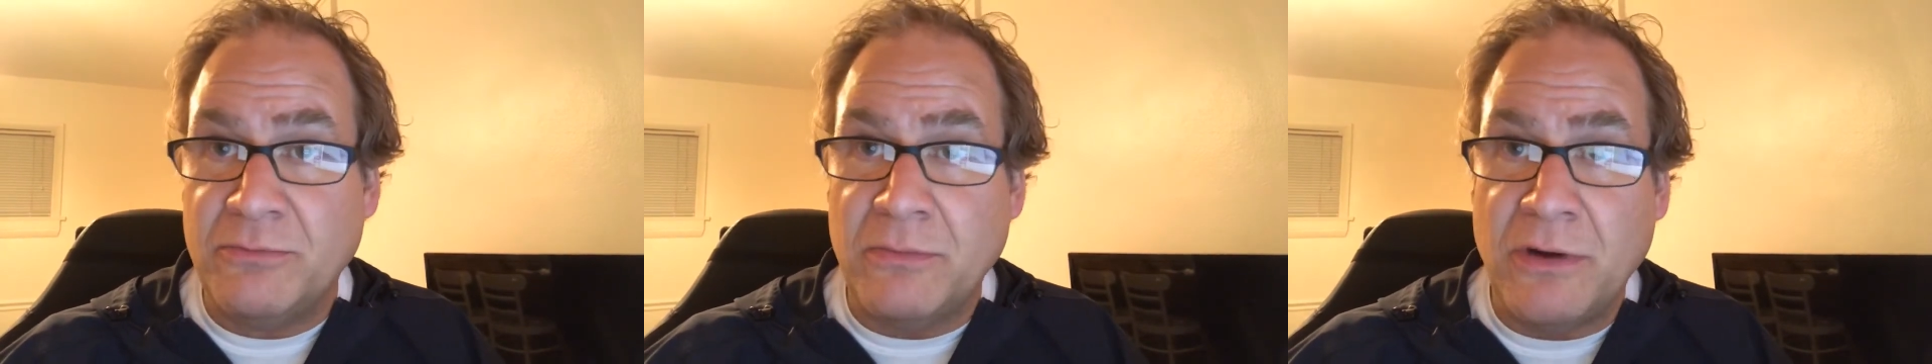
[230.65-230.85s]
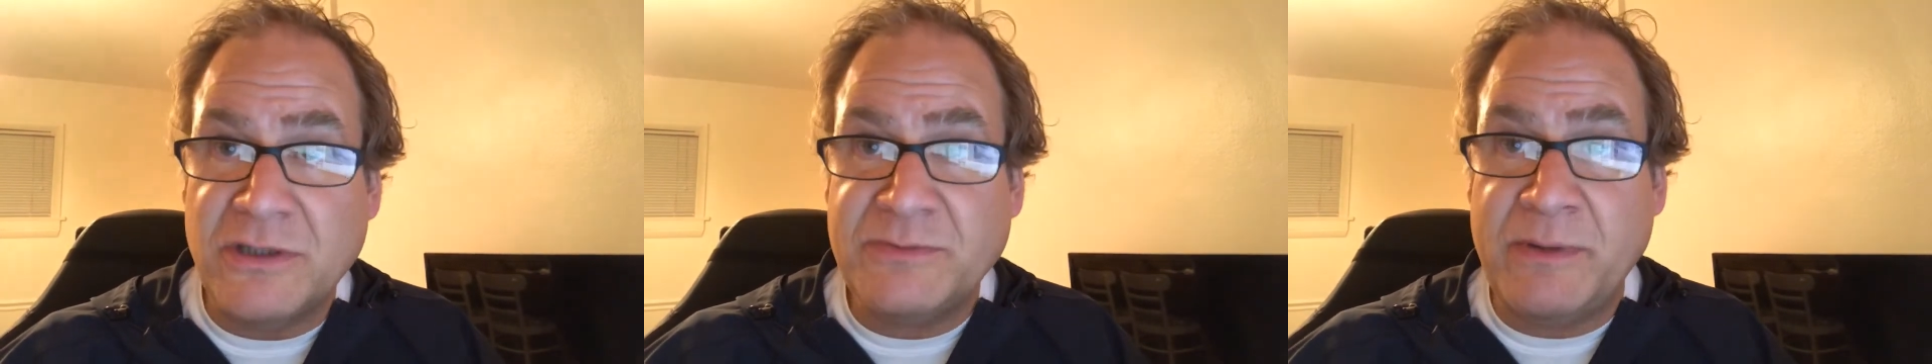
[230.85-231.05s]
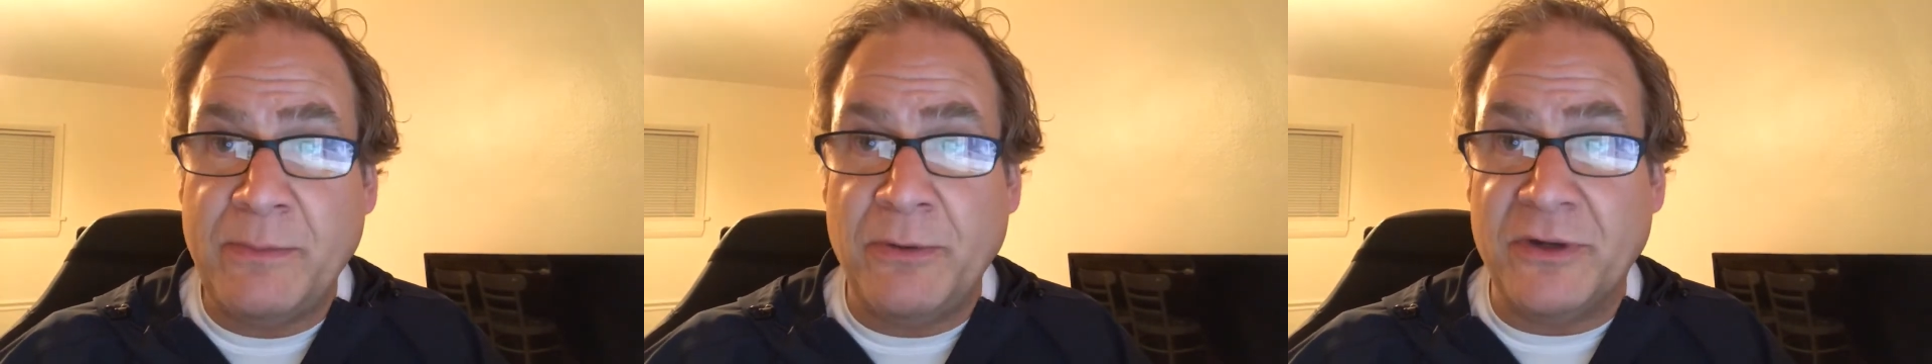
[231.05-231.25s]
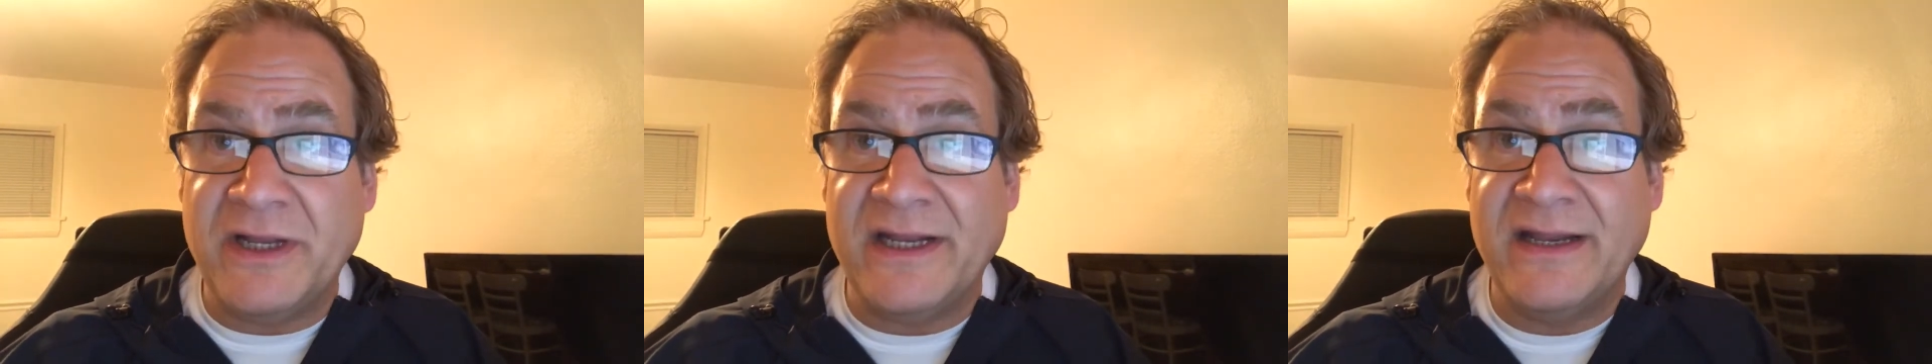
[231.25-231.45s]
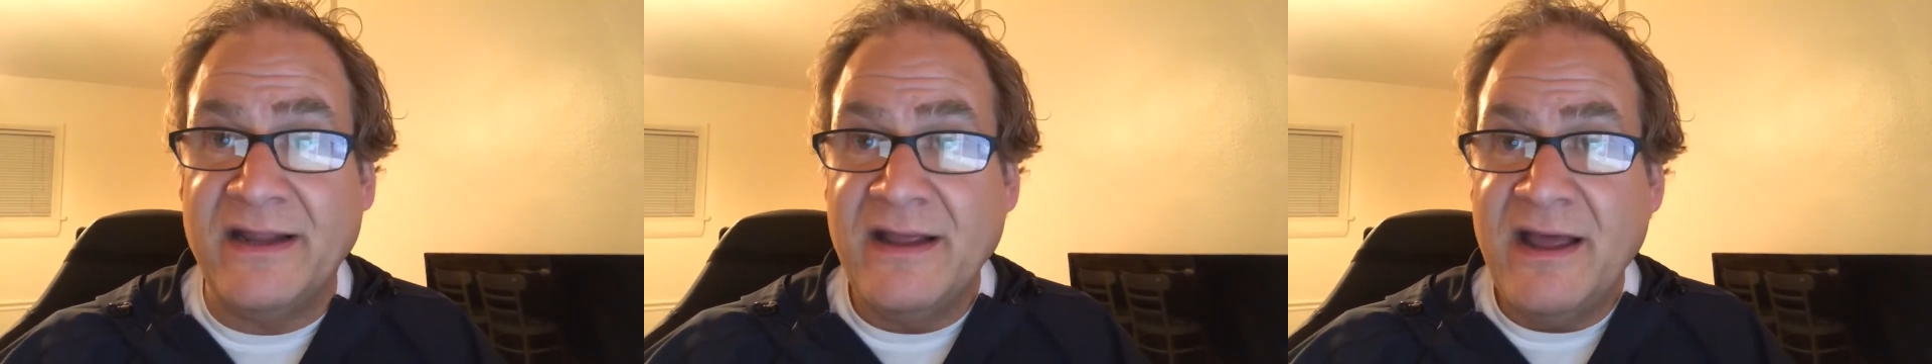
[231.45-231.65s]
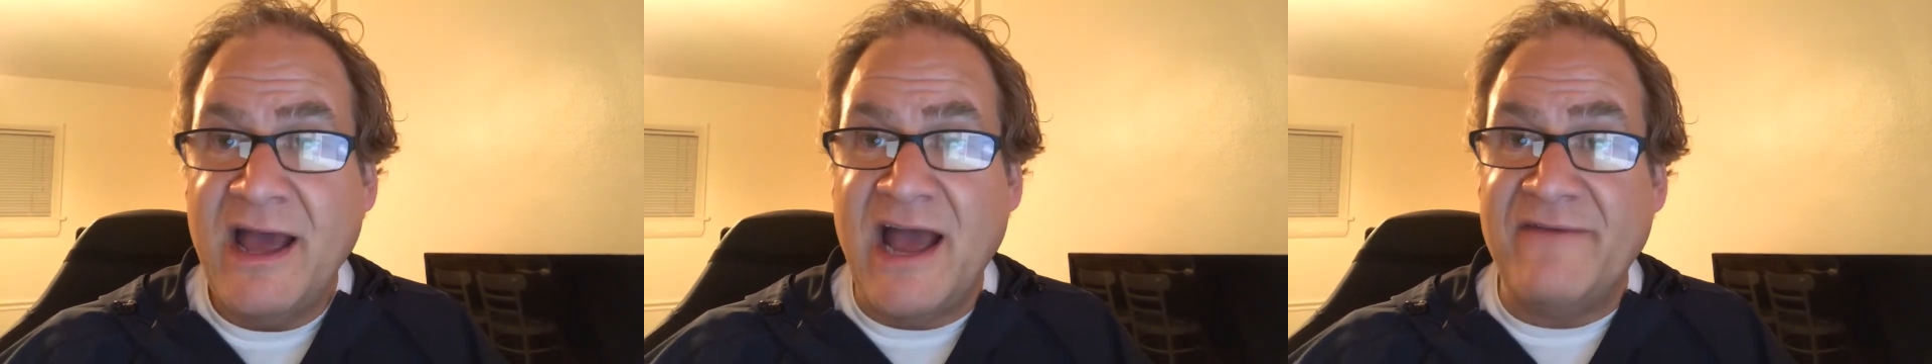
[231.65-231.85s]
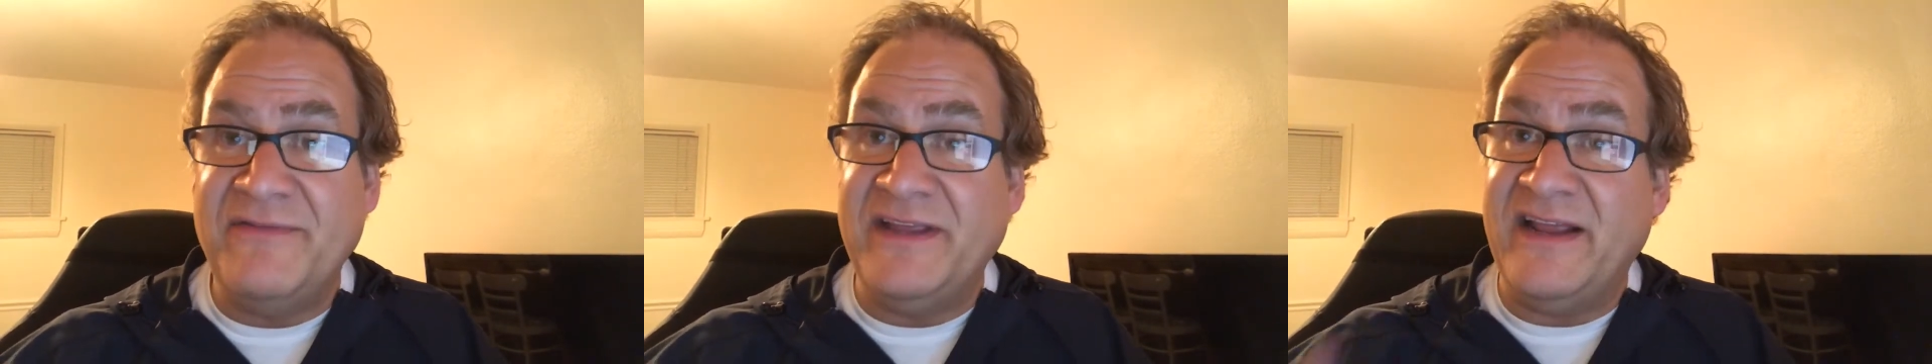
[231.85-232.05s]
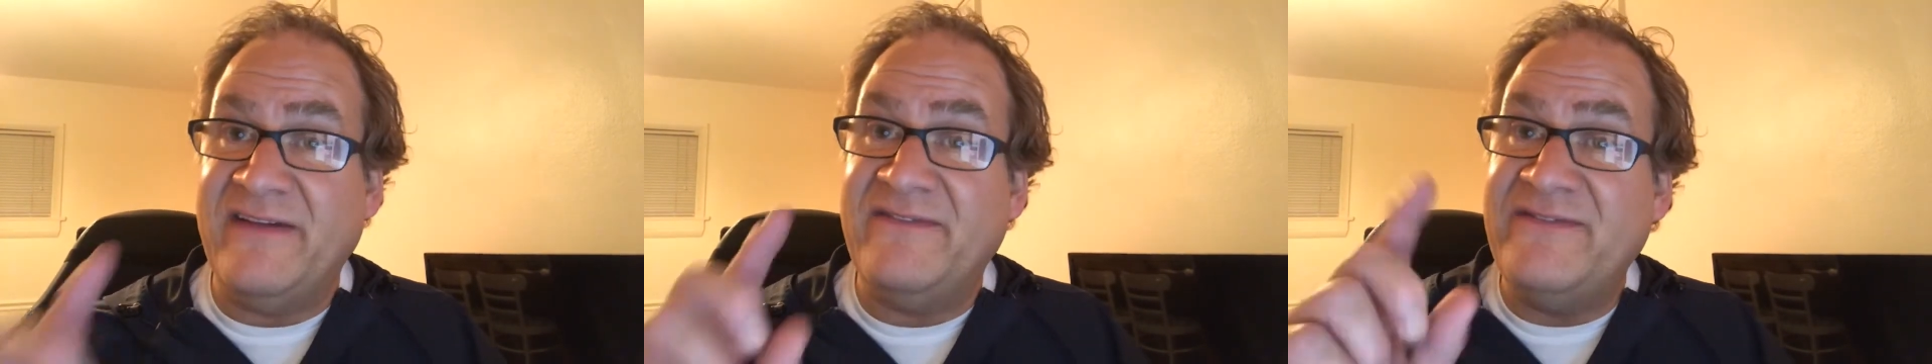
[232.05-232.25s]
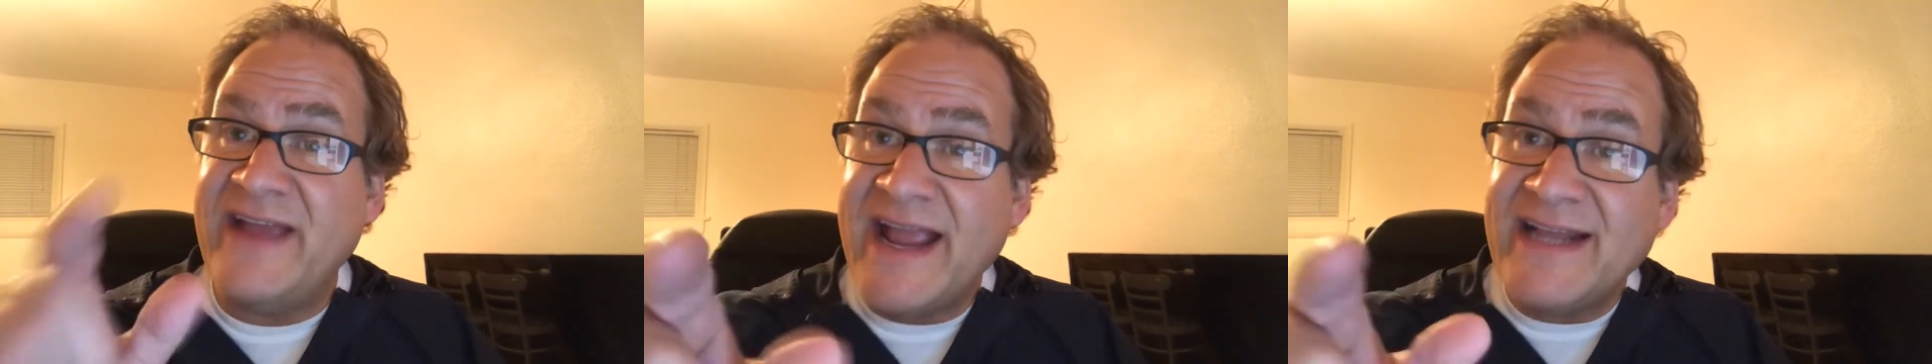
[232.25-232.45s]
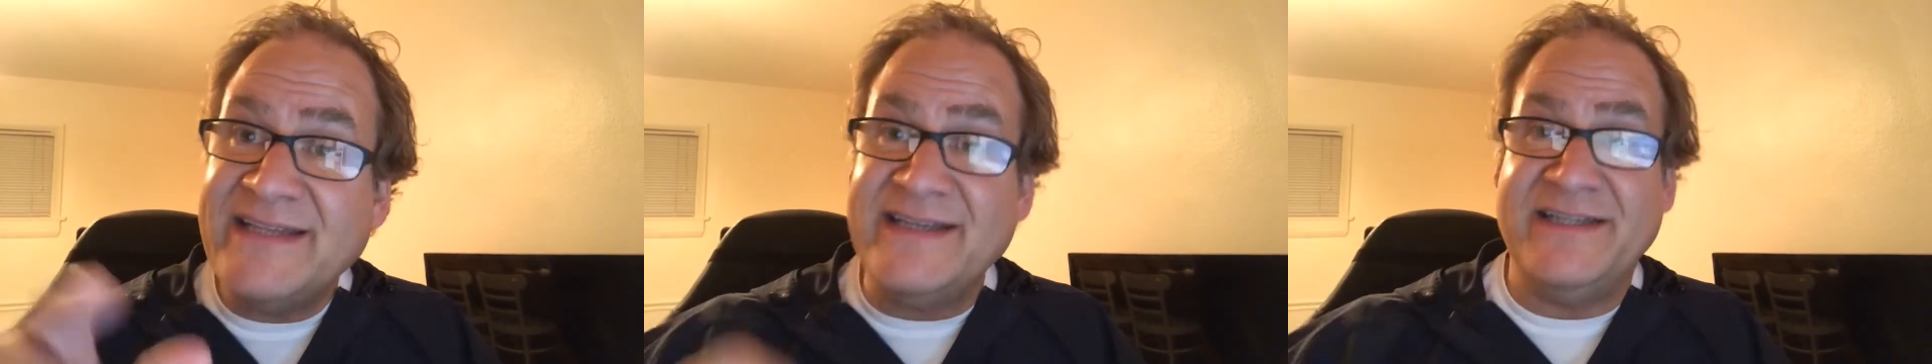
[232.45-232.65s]
most people can have the
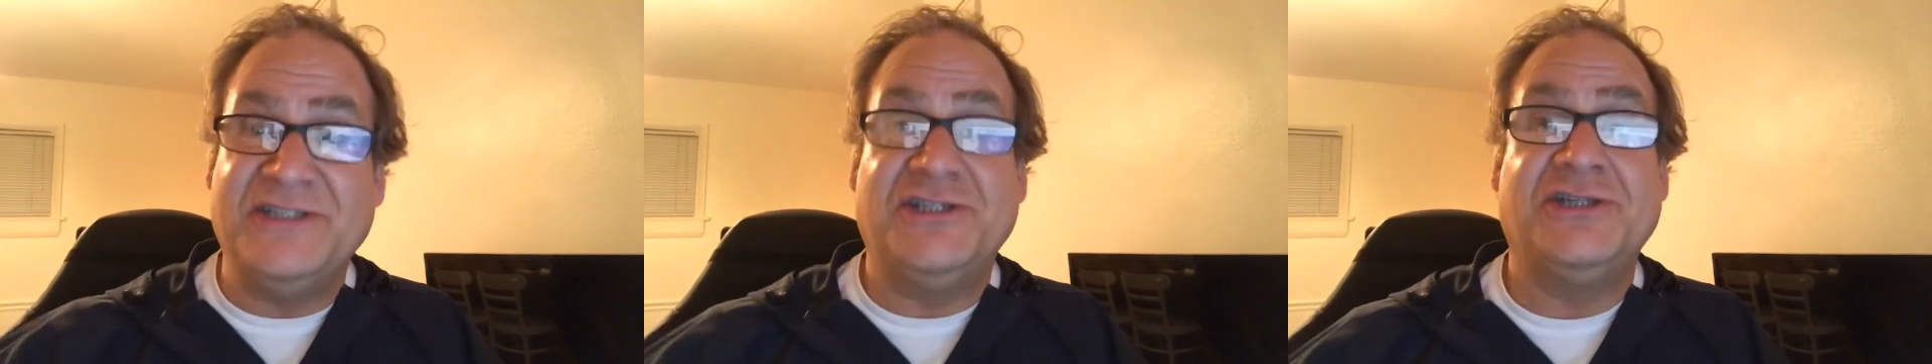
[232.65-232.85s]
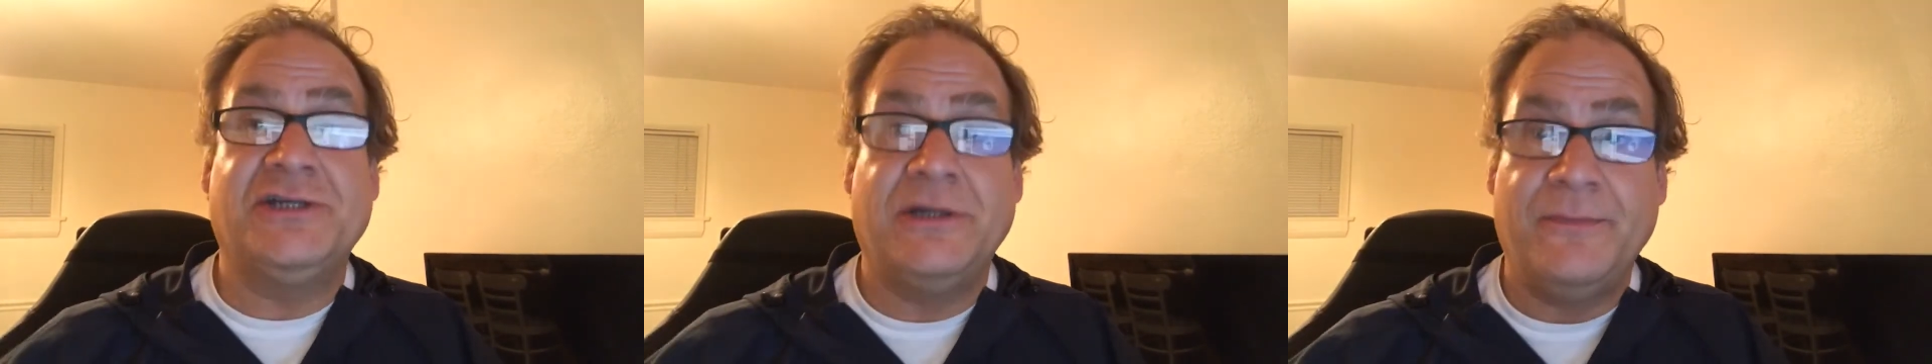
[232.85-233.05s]
advantage